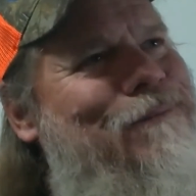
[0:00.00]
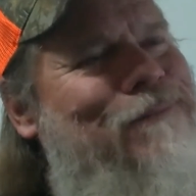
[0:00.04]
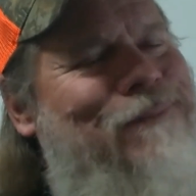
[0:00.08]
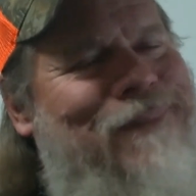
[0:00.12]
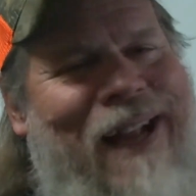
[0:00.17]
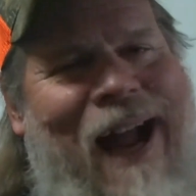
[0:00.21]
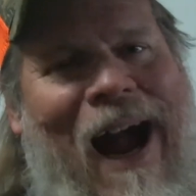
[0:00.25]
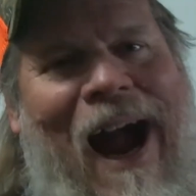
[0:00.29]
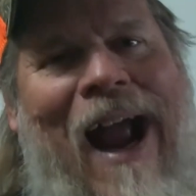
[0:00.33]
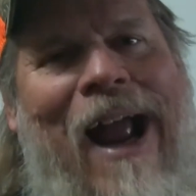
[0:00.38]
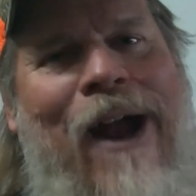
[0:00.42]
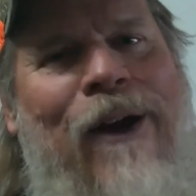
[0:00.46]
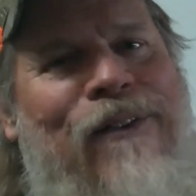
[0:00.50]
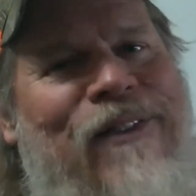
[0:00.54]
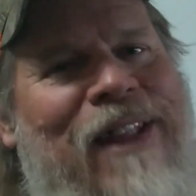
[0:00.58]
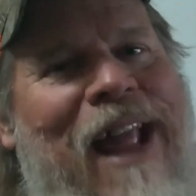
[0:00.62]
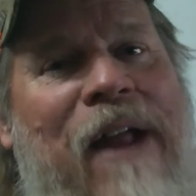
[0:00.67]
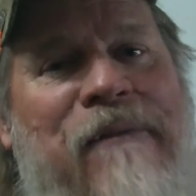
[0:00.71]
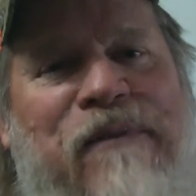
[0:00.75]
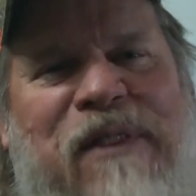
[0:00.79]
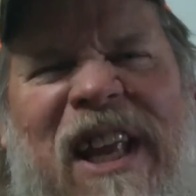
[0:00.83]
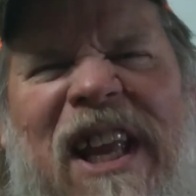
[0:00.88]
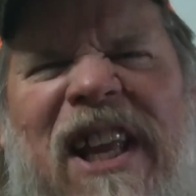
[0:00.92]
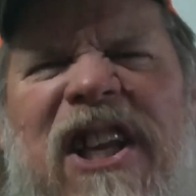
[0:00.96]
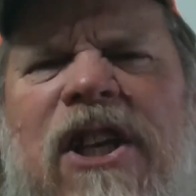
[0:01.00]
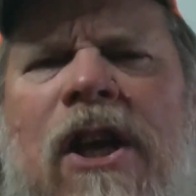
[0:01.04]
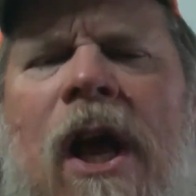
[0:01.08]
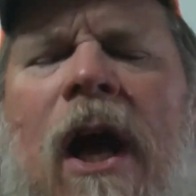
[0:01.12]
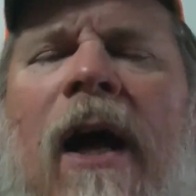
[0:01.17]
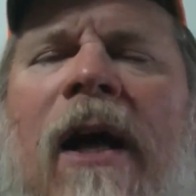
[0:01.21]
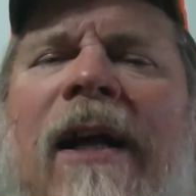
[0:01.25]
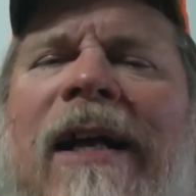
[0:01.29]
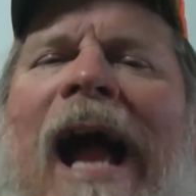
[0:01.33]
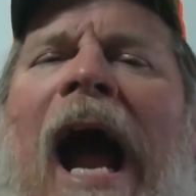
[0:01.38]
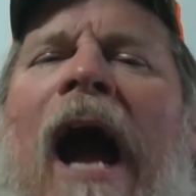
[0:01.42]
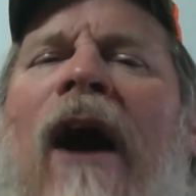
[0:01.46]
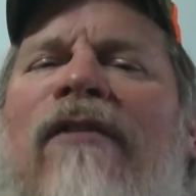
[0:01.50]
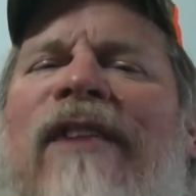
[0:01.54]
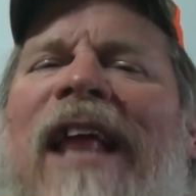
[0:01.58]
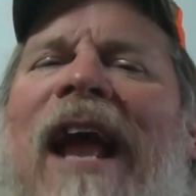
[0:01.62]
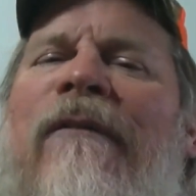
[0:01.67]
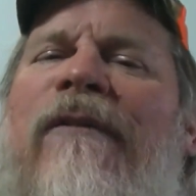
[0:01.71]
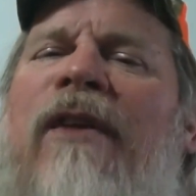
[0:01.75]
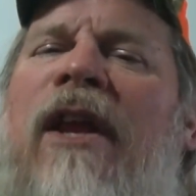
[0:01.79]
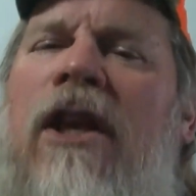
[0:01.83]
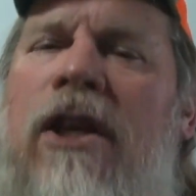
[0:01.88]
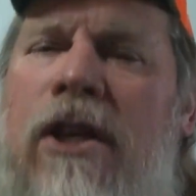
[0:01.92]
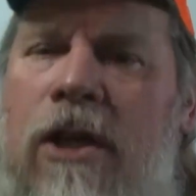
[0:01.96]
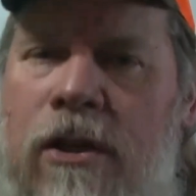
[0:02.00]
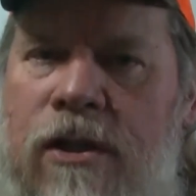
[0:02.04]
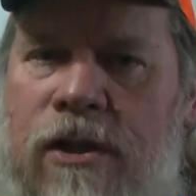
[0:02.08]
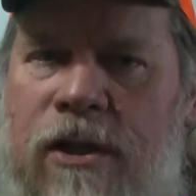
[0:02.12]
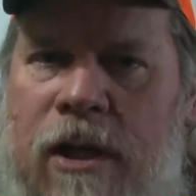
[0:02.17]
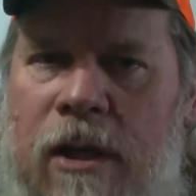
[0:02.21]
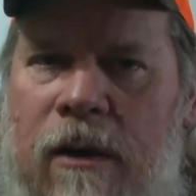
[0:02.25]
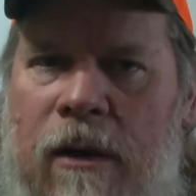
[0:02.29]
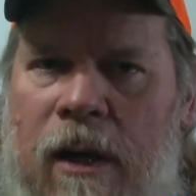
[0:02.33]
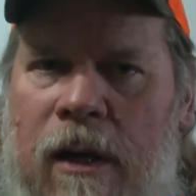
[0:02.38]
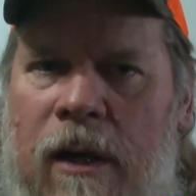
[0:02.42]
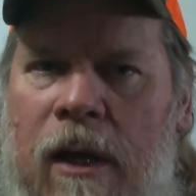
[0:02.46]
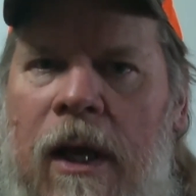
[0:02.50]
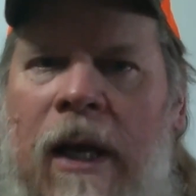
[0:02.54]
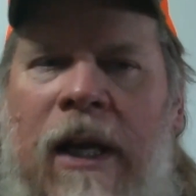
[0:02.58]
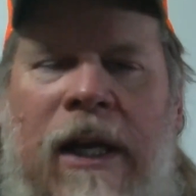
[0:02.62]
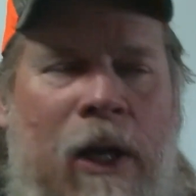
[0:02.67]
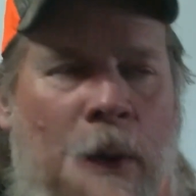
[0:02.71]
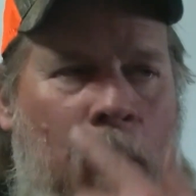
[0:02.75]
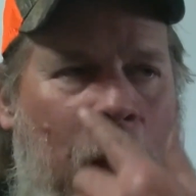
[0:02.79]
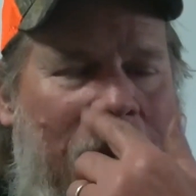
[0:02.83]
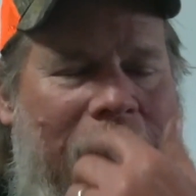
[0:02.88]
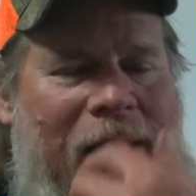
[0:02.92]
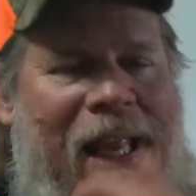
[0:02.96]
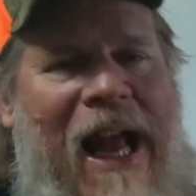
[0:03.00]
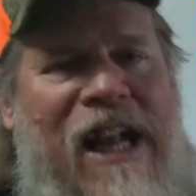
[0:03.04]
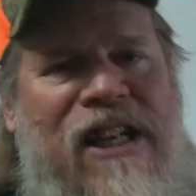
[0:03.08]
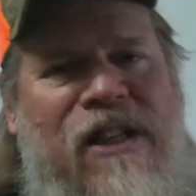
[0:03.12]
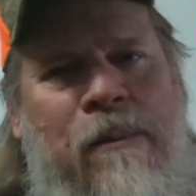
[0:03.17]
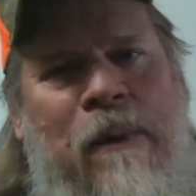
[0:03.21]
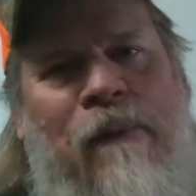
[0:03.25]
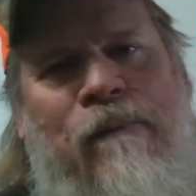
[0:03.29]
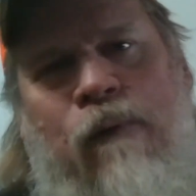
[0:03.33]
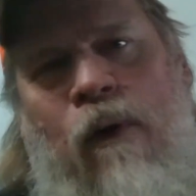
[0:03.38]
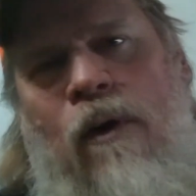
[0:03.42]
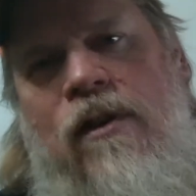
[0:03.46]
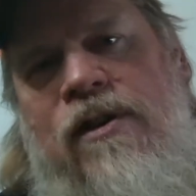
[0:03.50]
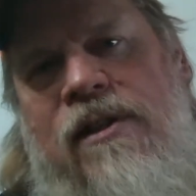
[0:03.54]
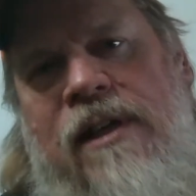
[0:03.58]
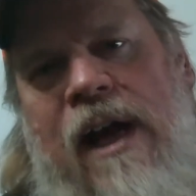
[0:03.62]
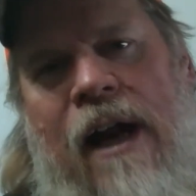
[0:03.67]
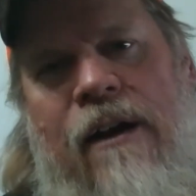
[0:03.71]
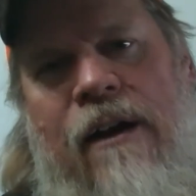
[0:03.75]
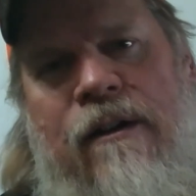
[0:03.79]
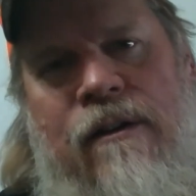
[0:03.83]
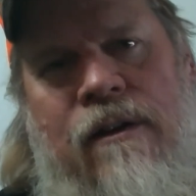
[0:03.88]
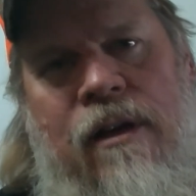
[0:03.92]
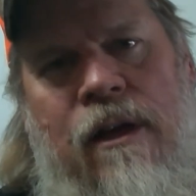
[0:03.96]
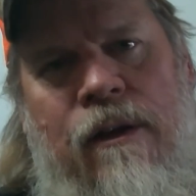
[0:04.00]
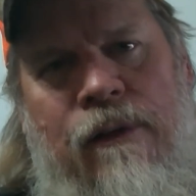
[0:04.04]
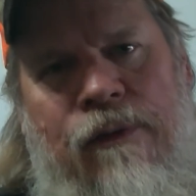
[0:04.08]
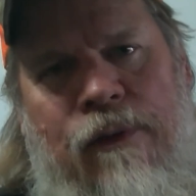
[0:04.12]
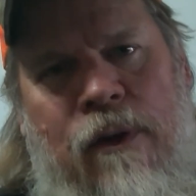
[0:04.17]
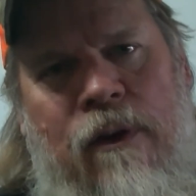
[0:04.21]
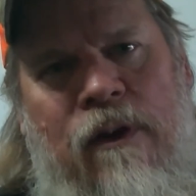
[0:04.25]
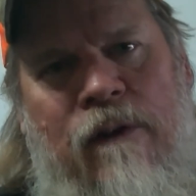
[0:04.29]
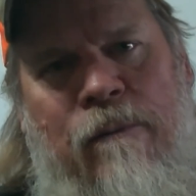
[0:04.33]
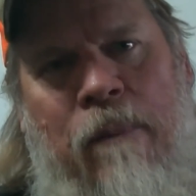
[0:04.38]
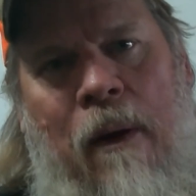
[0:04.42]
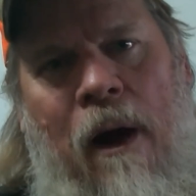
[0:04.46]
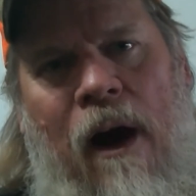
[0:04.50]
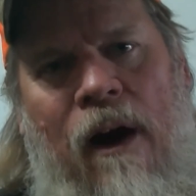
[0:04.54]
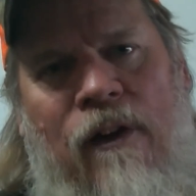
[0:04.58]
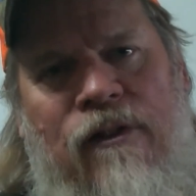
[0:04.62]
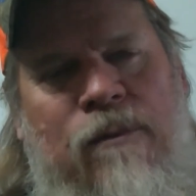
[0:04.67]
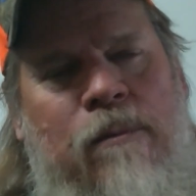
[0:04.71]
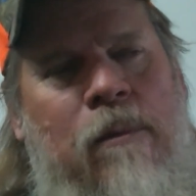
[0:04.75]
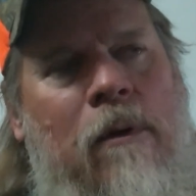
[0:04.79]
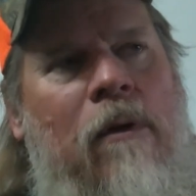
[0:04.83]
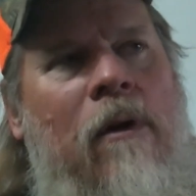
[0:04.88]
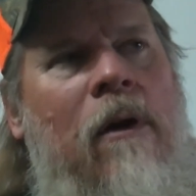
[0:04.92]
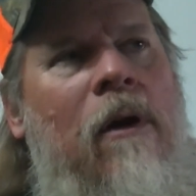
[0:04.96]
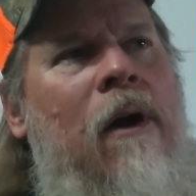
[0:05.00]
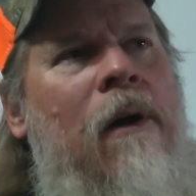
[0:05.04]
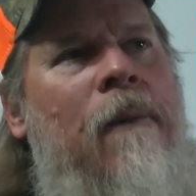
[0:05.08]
Coyotes have to get used to it. You want to catch them the first night or two, three if possible.